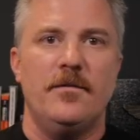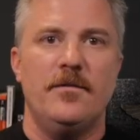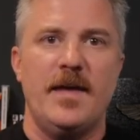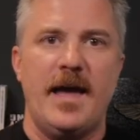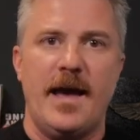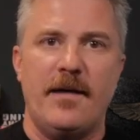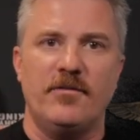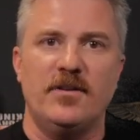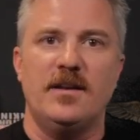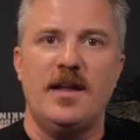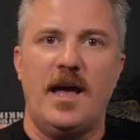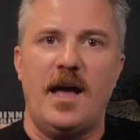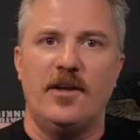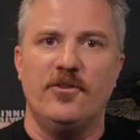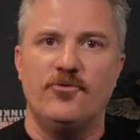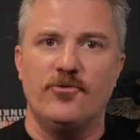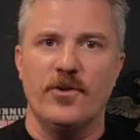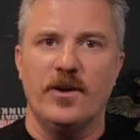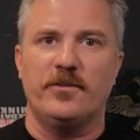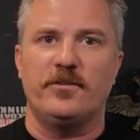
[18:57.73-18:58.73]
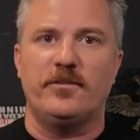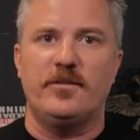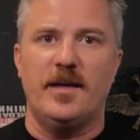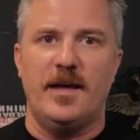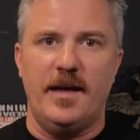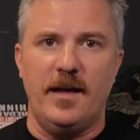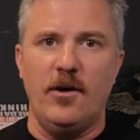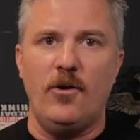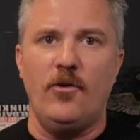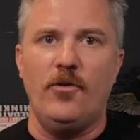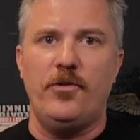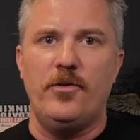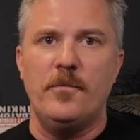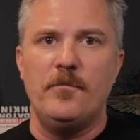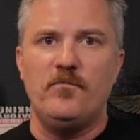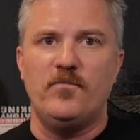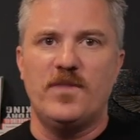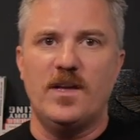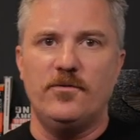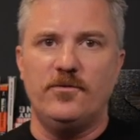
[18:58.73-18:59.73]
they haven't addressed the health,
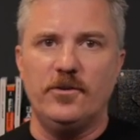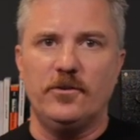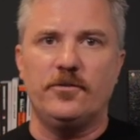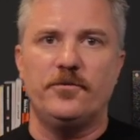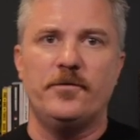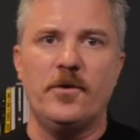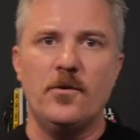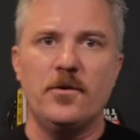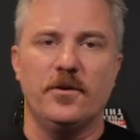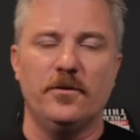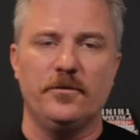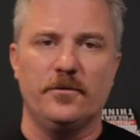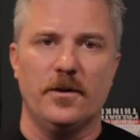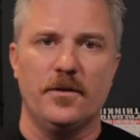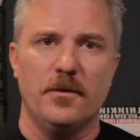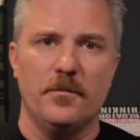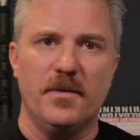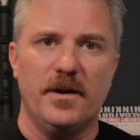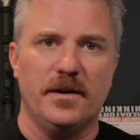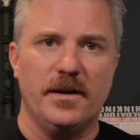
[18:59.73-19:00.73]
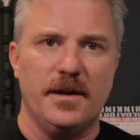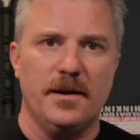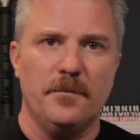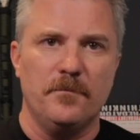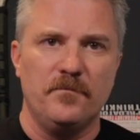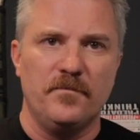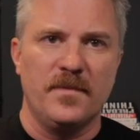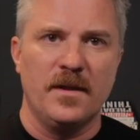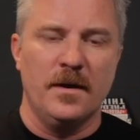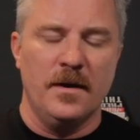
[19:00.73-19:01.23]
they've just focused on the money.